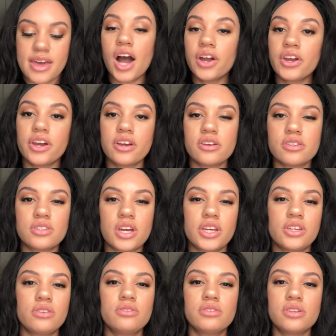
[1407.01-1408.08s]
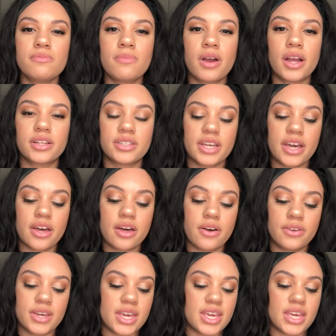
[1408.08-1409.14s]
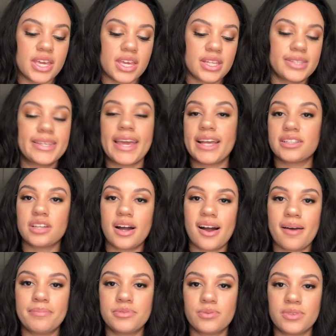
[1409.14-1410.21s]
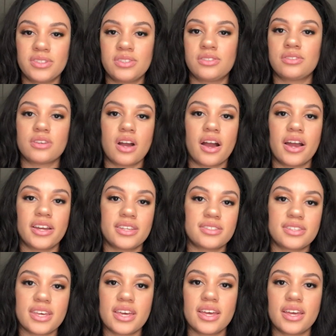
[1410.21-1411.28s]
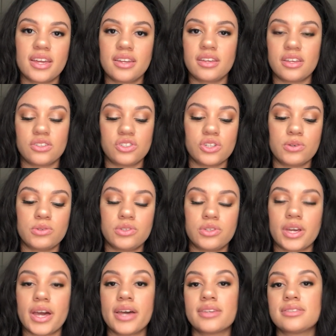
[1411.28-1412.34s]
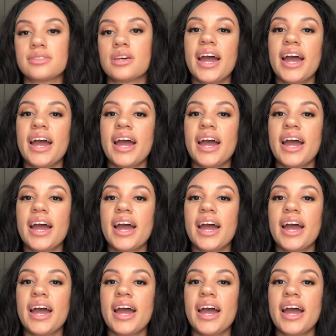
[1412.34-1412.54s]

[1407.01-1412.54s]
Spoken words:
Joggers are usually marked down, and tank tops, which I already said and showed you guys.